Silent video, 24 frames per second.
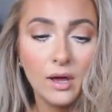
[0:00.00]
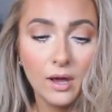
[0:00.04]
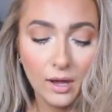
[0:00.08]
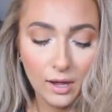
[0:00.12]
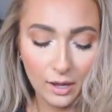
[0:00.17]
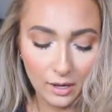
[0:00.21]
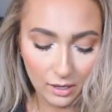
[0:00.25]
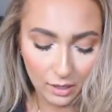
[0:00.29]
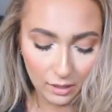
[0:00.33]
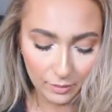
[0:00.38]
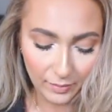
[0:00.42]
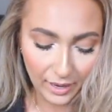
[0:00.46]

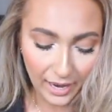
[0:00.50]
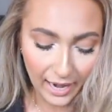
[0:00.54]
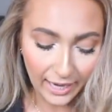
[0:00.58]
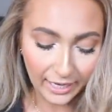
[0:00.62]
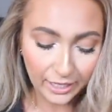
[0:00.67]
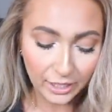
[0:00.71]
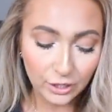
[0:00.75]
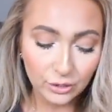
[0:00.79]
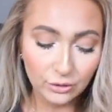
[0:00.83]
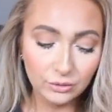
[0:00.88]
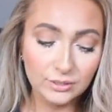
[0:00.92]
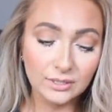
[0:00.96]
Um,
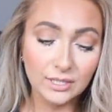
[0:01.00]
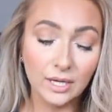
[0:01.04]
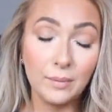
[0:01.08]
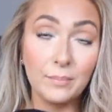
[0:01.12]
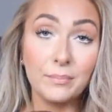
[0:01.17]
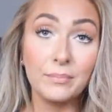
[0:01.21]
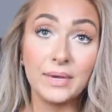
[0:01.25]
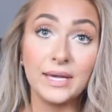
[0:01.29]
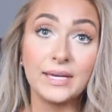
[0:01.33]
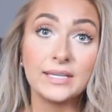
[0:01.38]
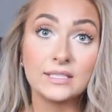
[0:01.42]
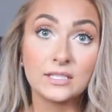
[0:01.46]
I use a
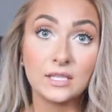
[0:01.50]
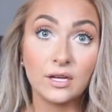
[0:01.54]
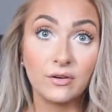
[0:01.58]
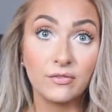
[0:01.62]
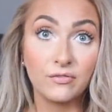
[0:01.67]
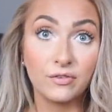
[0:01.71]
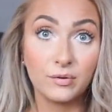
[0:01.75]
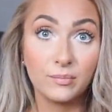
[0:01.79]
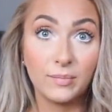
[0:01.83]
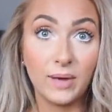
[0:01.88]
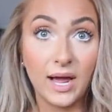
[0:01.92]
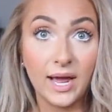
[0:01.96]
mitt
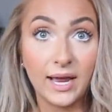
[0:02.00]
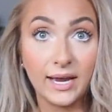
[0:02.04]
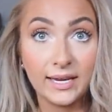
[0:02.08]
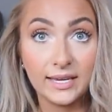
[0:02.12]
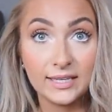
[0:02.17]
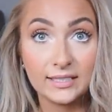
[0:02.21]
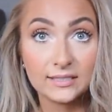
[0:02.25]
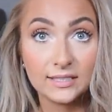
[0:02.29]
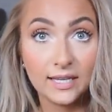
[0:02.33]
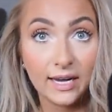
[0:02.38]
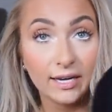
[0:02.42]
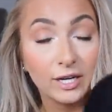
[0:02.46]
for my
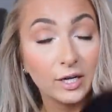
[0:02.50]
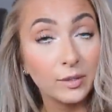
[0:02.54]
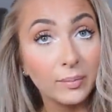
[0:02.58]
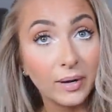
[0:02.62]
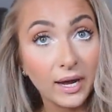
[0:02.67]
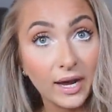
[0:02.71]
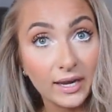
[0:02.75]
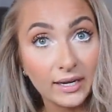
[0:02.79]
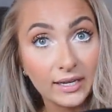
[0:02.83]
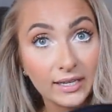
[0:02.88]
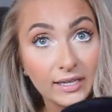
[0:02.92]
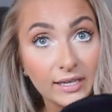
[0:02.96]
entire
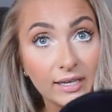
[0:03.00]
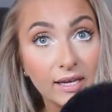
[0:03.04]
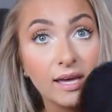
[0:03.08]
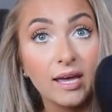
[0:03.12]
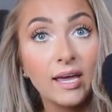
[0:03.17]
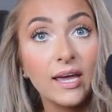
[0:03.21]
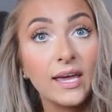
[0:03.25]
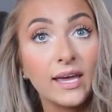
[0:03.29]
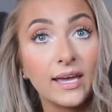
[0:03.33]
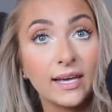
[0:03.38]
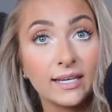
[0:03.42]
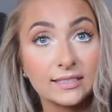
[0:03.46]
body
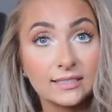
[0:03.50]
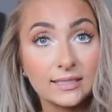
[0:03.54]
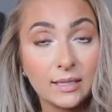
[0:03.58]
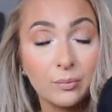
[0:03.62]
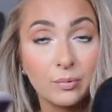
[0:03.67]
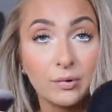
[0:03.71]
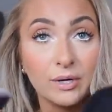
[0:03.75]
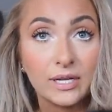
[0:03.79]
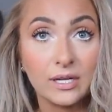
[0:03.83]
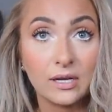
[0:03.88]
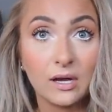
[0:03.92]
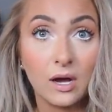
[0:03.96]
except
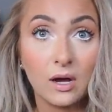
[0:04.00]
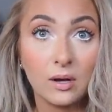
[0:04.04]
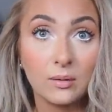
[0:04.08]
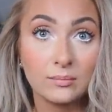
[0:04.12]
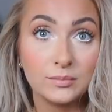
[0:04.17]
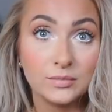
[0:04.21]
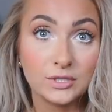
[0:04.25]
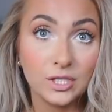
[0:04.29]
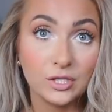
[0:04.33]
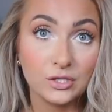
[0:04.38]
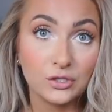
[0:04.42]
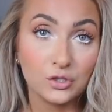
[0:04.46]
when it
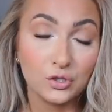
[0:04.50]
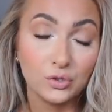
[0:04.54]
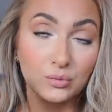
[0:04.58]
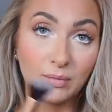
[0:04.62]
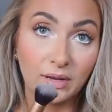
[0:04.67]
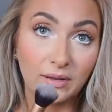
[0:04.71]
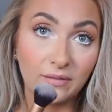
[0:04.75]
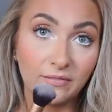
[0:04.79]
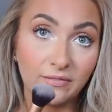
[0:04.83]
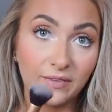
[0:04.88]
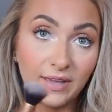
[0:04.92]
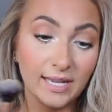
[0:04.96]
comes to
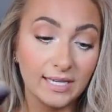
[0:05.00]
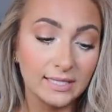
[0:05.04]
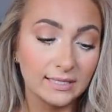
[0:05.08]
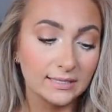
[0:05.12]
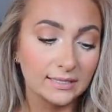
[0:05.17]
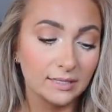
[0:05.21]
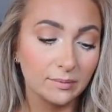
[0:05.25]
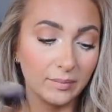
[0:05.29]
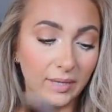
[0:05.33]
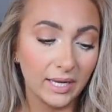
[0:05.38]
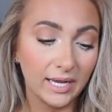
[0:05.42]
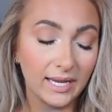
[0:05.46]
my
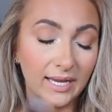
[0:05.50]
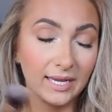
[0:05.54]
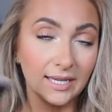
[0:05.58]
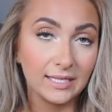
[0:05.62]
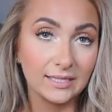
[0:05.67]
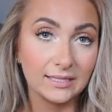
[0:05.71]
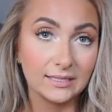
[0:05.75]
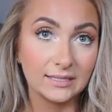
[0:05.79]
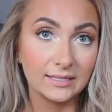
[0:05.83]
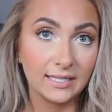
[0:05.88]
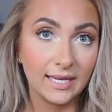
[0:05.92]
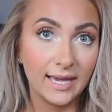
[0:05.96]
face, my
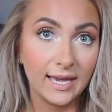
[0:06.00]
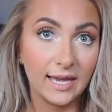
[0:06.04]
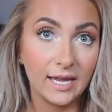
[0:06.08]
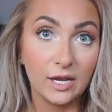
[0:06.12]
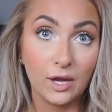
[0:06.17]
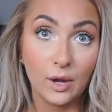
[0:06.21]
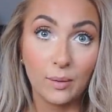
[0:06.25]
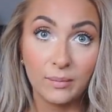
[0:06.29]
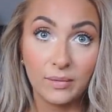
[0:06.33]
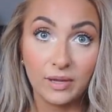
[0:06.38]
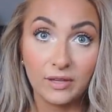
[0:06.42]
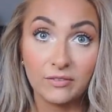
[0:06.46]
hands,
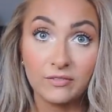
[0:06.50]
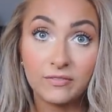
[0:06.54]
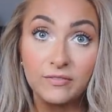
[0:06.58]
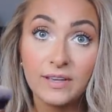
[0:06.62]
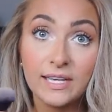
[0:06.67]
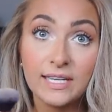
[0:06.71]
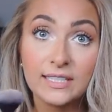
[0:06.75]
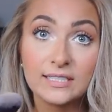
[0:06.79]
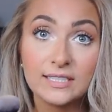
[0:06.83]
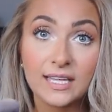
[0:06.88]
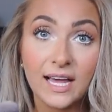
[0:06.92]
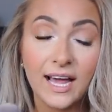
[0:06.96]
and my
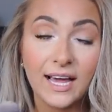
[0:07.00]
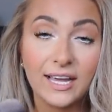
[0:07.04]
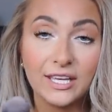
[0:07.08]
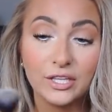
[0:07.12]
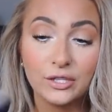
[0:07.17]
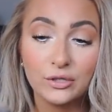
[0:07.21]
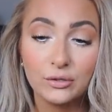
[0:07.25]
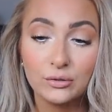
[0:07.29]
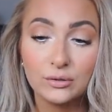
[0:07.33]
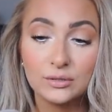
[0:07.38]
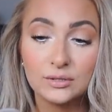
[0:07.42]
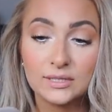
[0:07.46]
feet. I
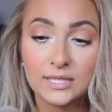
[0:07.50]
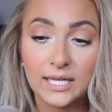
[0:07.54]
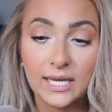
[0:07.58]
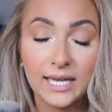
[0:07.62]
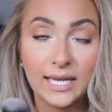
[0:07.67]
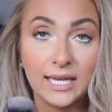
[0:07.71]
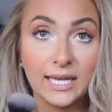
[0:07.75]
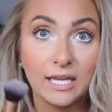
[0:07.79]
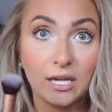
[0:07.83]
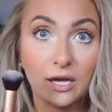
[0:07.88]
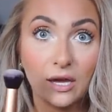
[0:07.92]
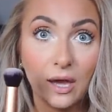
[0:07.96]
use
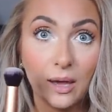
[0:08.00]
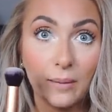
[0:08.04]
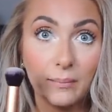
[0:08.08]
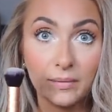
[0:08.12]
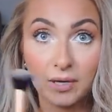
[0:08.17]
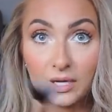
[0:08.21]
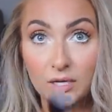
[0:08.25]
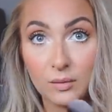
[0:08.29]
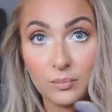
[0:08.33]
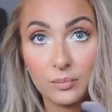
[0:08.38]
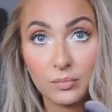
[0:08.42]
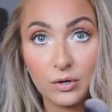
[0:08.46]
a
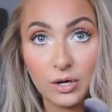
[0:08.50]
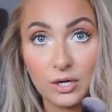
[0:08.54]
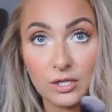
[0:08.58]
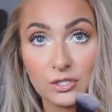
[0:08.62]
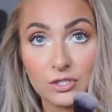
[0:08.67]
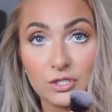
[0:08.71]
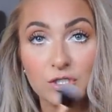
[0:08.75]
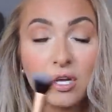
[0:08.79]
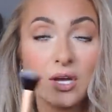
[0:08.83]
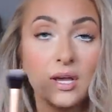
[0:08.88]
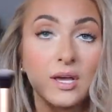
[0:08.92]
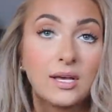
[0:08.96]
makeup
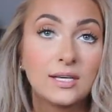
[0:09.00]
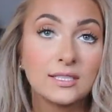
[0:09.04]
brush.